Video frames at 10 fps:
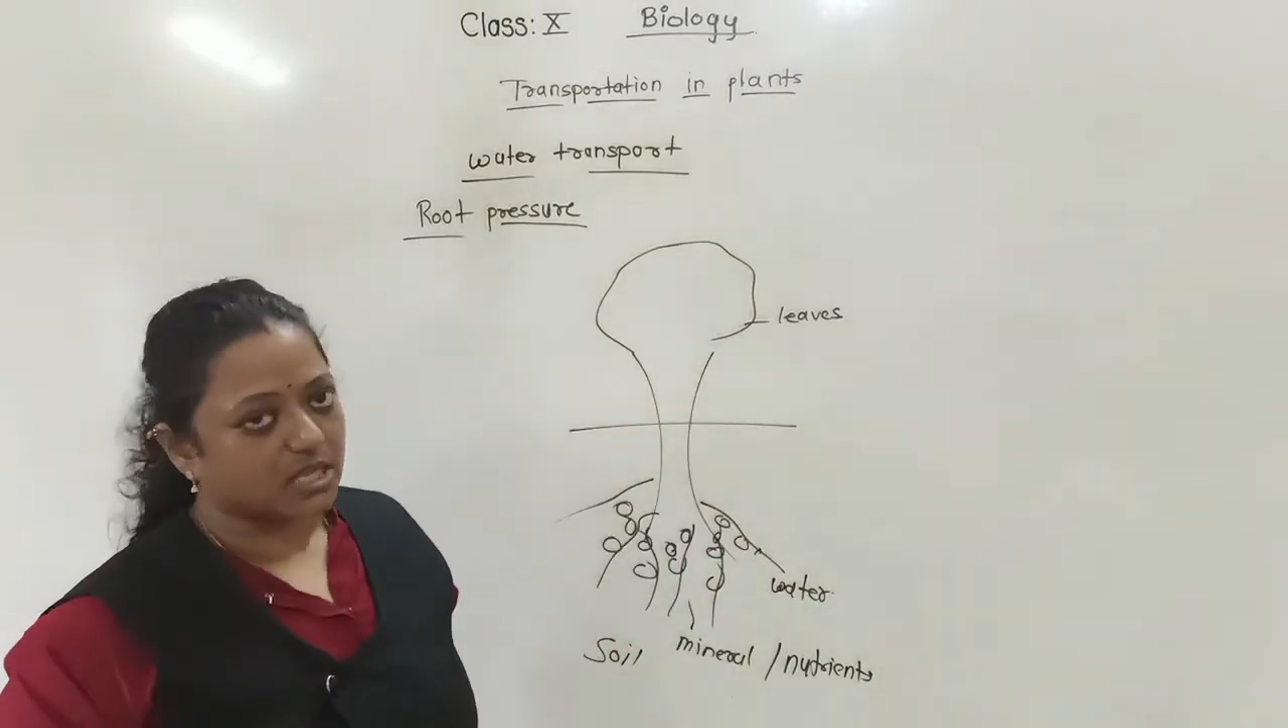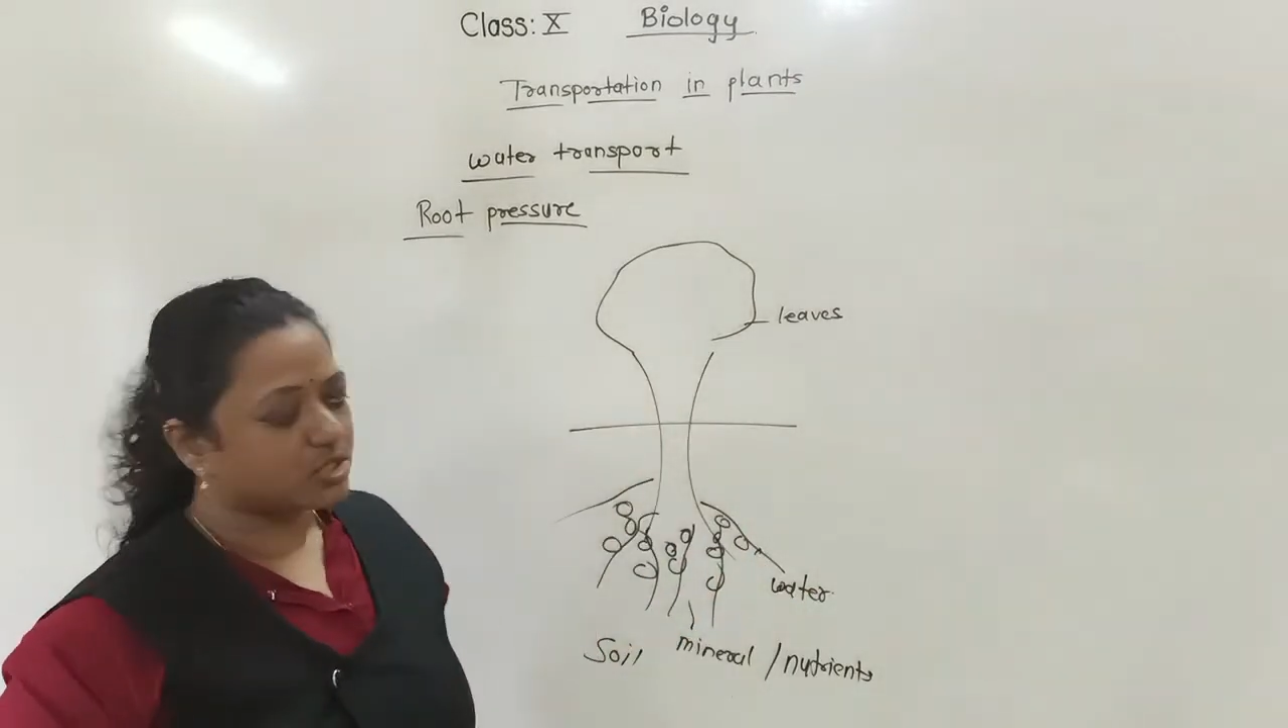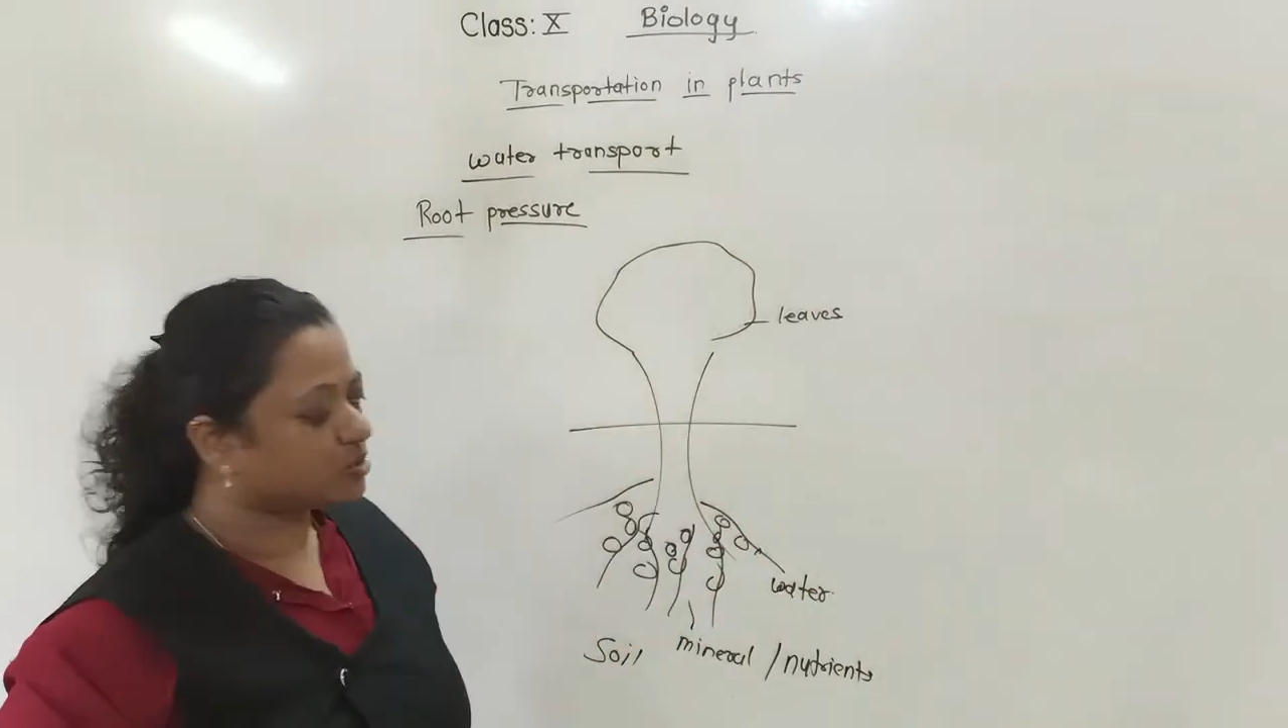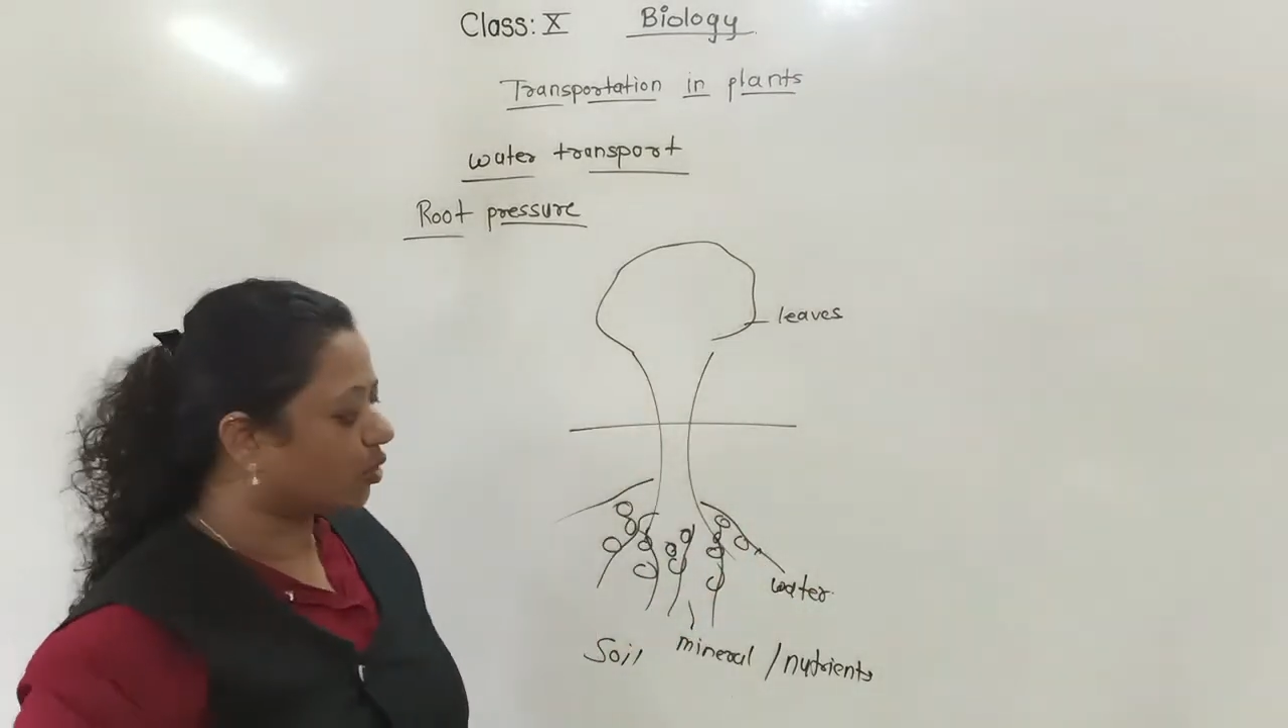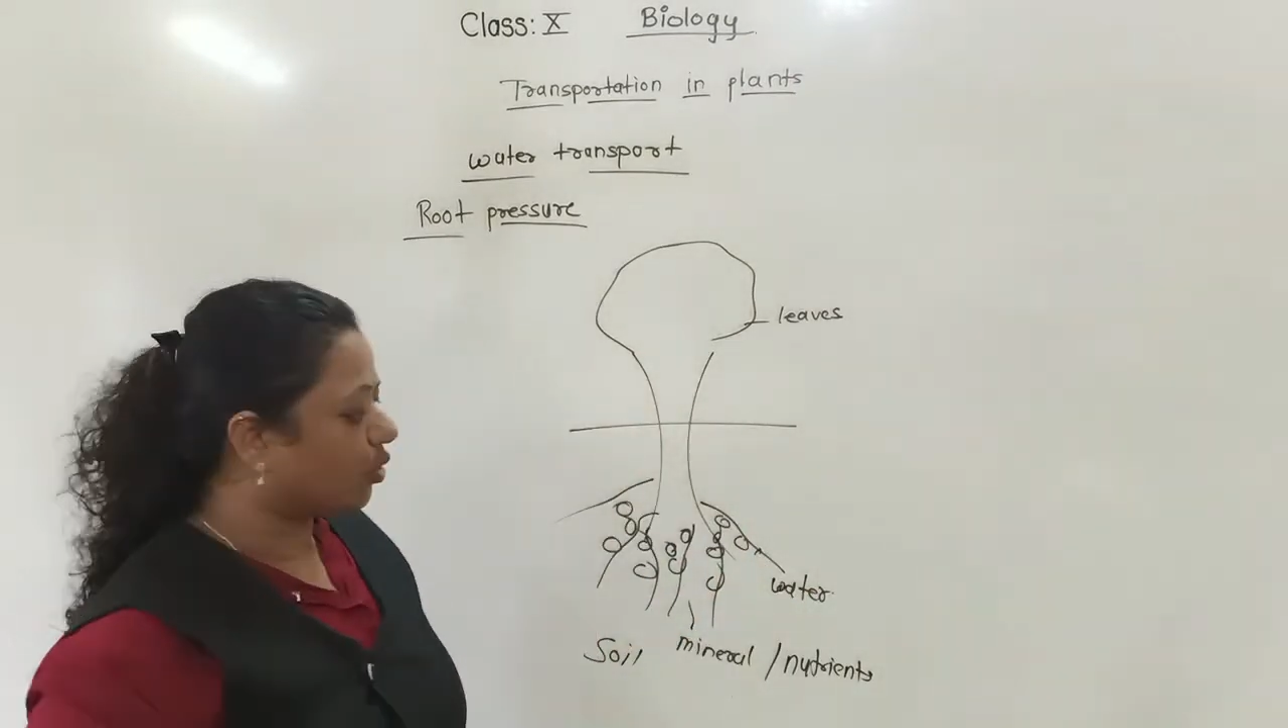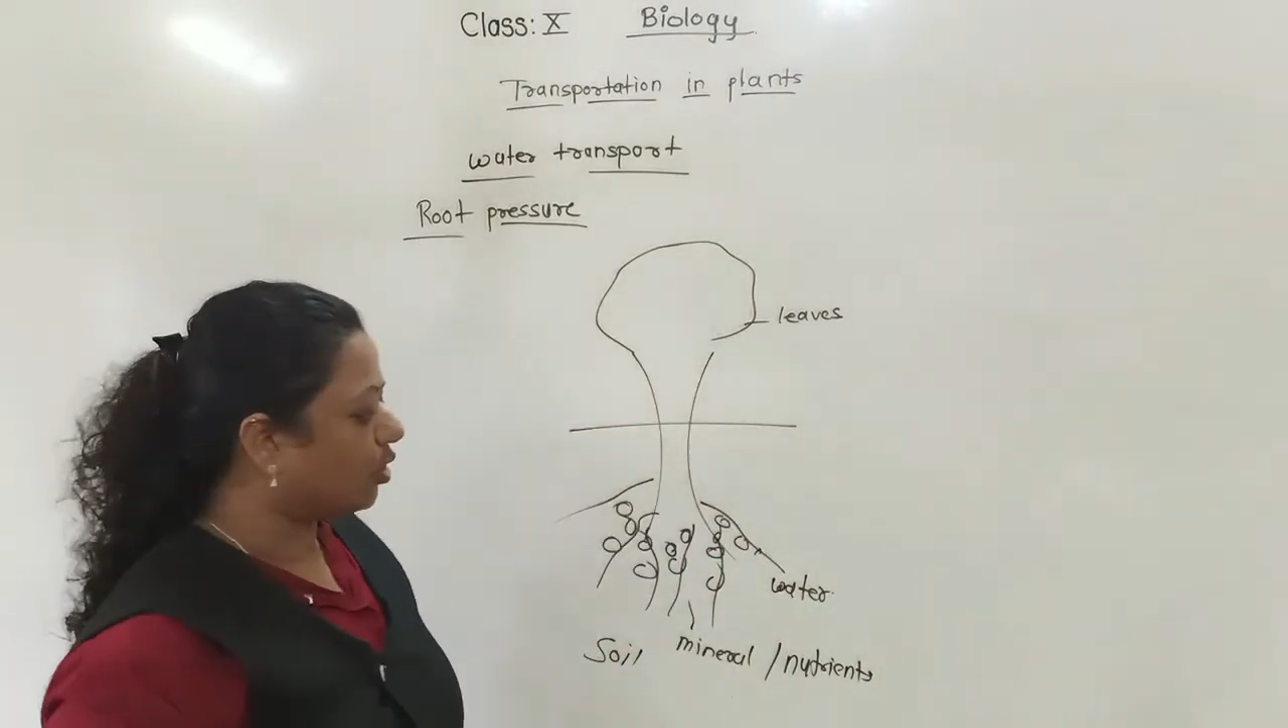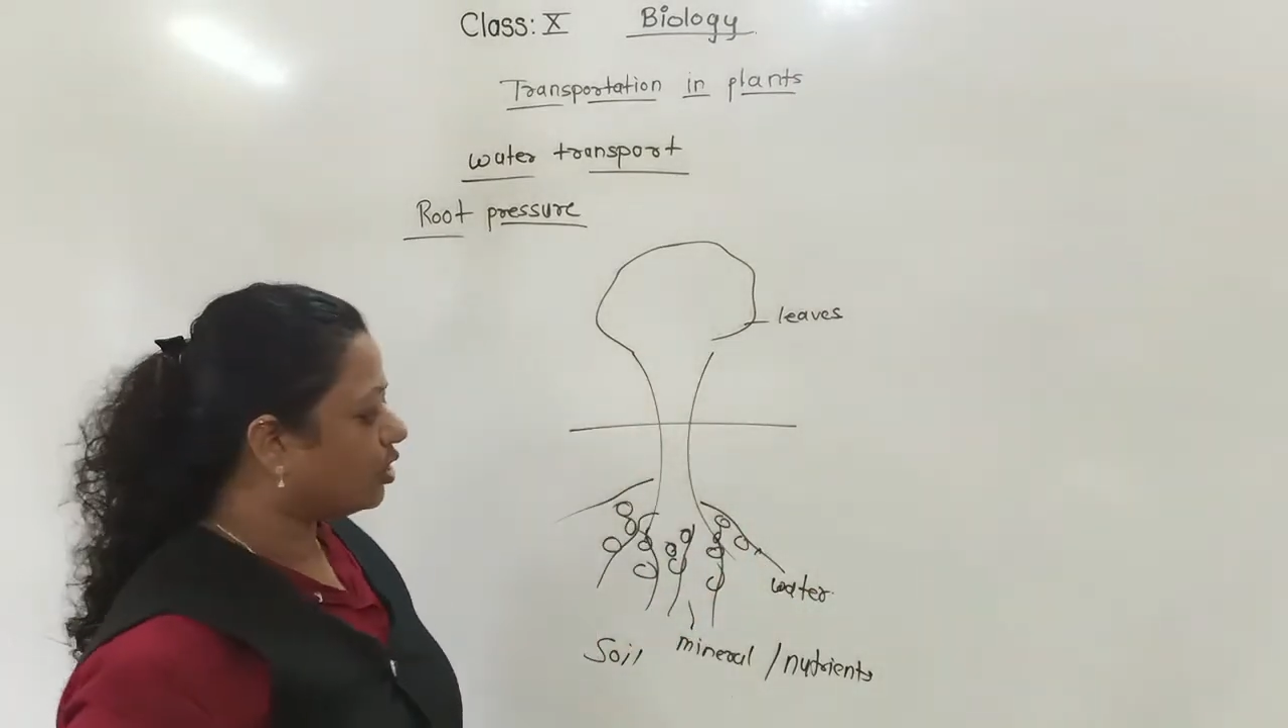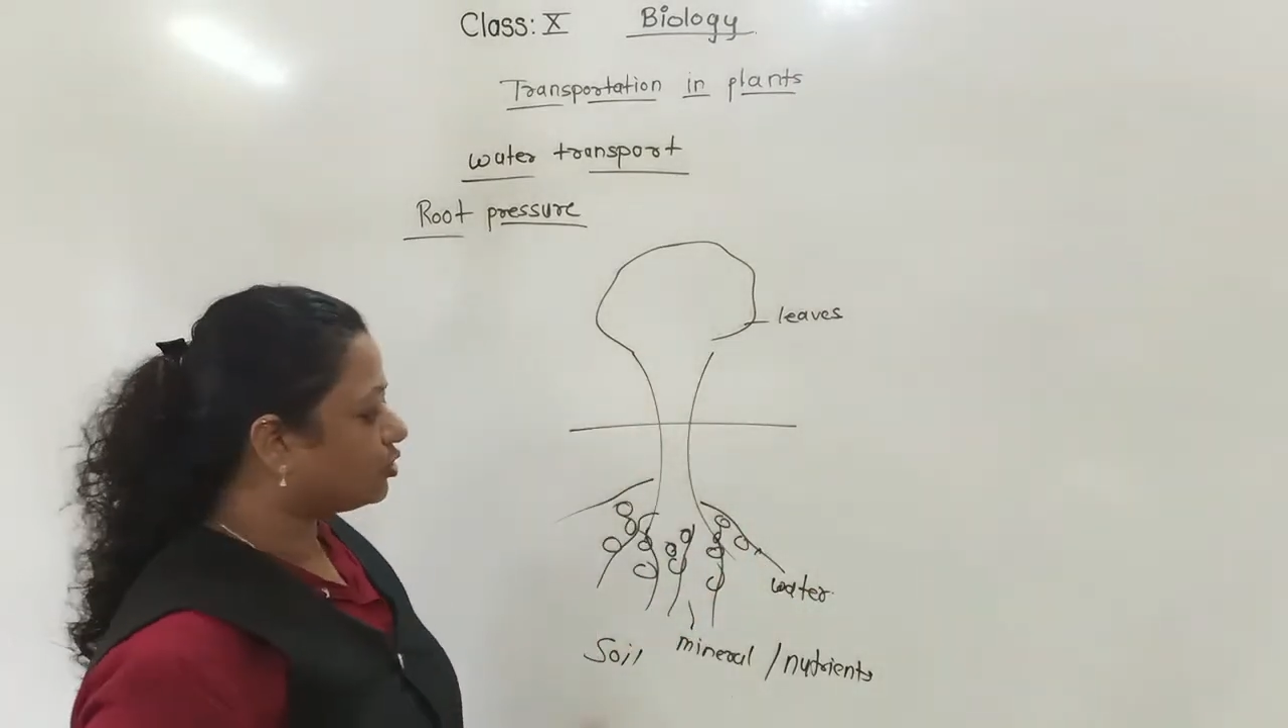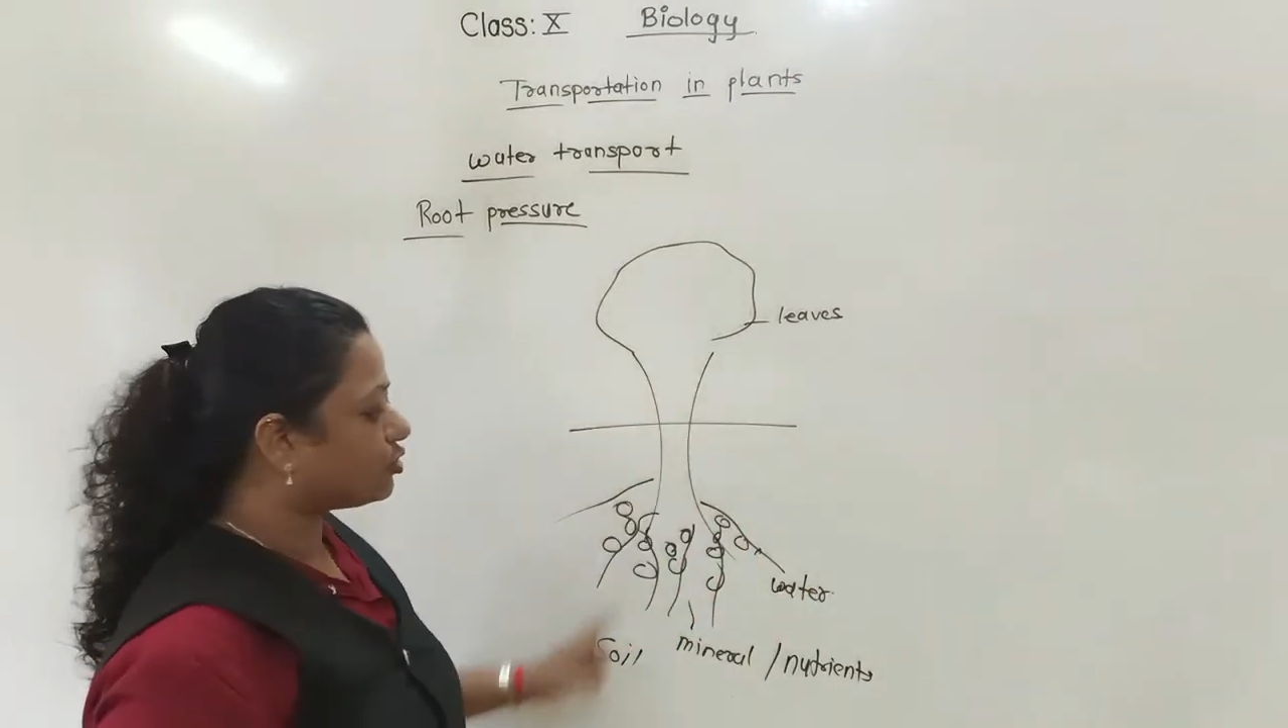So